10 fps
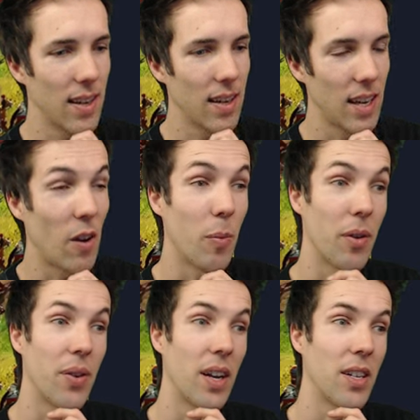That would be
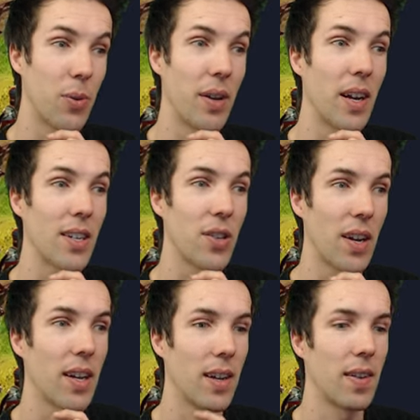really sweet,
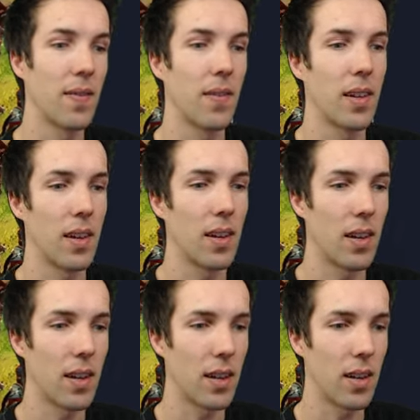actually.
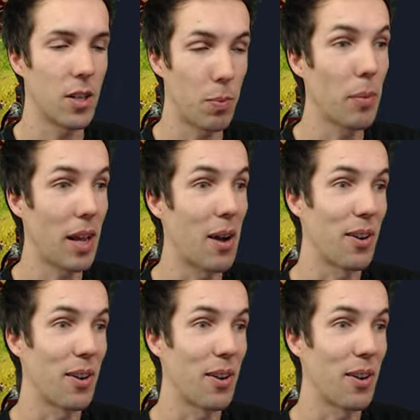That's probably how it